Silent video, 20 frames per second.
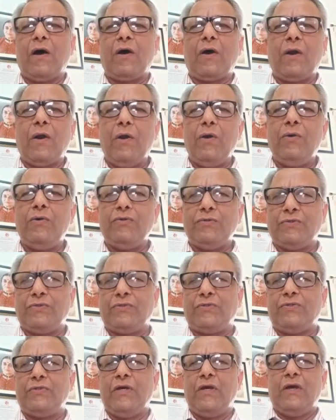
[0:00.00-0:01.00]

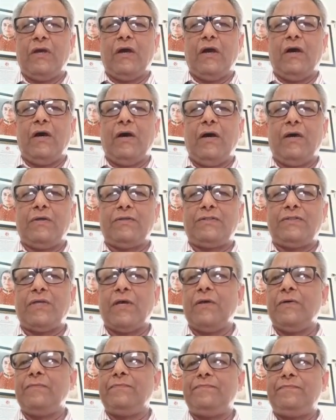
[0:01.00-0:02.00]
close.
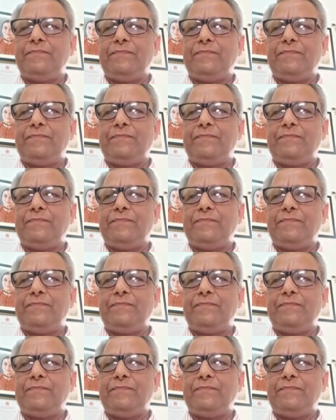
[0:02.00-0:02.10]
So